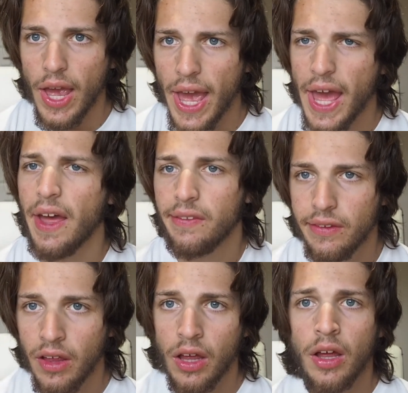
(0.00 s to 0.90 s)
And
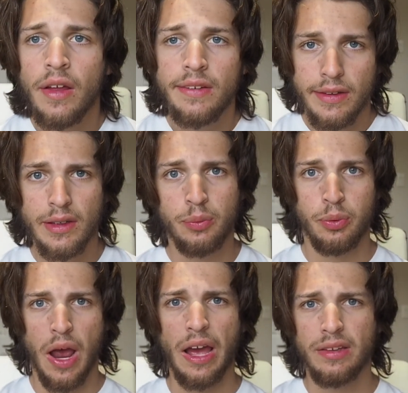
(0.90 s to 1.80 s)
these
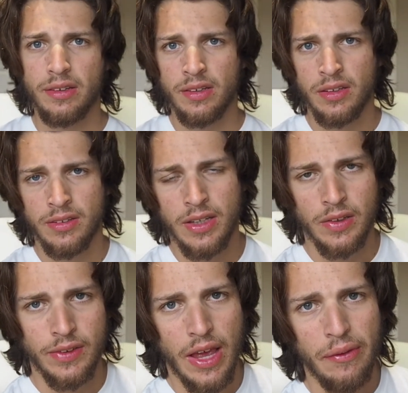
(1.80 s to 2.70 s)
practices
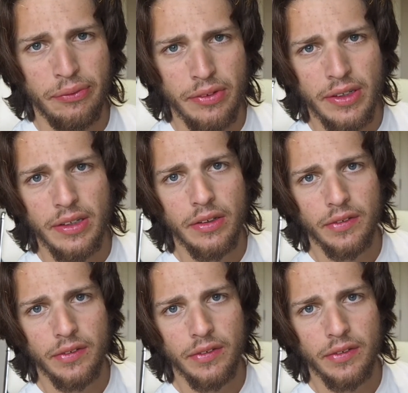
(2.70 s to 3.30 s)
can definitely